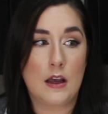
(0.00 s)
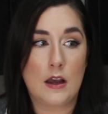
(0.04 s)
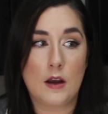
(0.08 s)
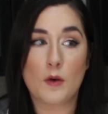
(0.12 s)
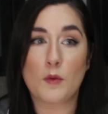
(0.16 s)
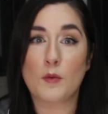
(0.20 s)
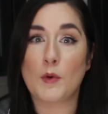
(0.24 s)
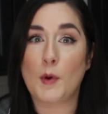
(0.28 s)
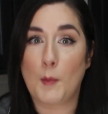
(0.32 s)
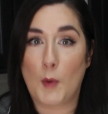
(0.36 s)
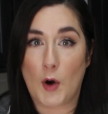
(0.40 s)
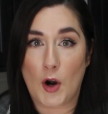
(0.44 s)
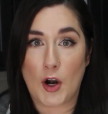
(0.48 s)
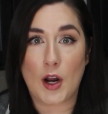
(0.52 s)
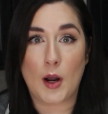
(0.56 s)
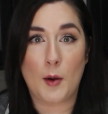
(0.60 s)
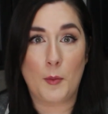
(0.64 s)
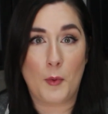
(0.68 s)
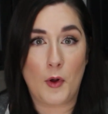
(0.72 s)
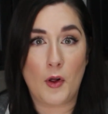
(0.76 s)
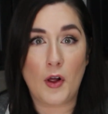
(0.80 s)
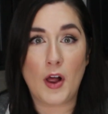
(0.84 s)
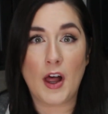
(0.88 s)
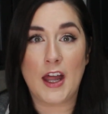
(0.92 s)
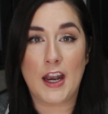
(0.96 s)

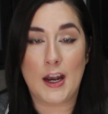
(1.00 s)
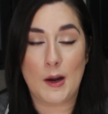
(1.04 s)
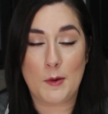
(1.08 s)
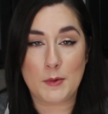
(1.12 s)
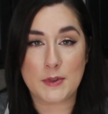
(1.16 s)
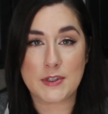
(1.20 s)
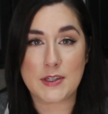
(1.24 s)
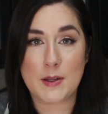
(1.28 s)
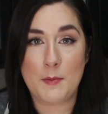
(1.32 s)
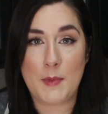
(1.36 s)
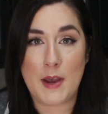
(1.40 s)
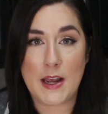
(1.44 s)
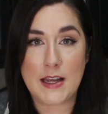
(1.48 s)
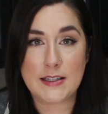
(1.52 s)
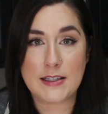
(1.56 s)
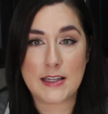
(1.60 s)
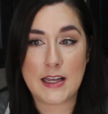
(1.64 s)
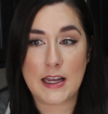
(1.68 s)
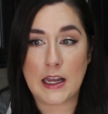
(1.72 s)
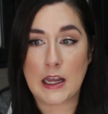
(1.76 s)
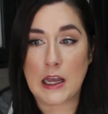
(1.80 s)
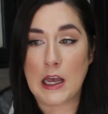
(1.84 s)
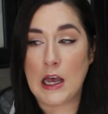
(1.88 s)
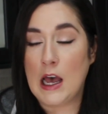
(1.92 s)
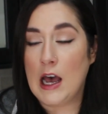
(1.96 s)
remarkable and it was
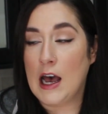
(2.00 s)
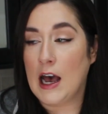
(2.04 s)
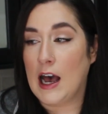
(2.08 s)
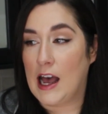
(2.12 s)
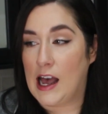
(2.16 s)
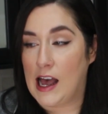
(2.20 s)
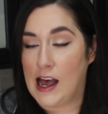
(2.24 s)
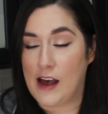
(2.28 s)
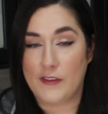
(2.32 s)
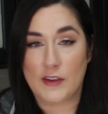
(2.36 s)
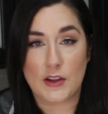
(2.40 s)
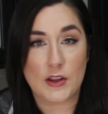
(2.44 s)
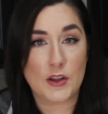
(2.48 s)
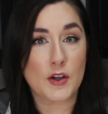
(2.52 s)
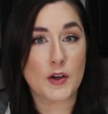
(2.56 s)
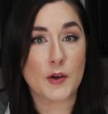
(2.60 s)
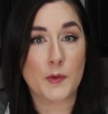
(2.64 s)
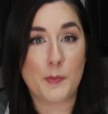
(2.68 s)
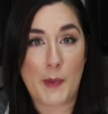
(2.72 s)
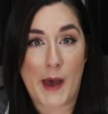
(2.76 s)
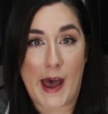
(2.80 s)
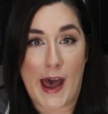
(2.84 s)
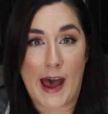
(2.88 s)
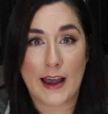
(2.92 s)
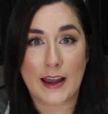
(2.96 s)
amazing. I haven't
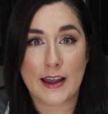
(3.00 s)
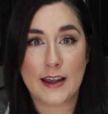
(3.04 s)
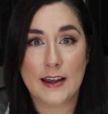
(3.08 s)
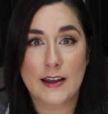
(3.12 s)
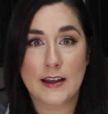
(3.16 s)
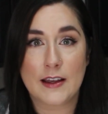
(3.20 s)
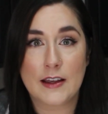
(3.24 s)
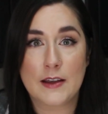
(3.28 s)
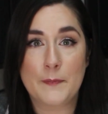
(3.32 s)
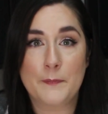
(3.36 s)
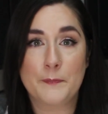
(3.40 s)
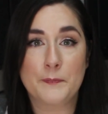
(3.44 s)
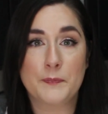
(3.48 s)
looked back.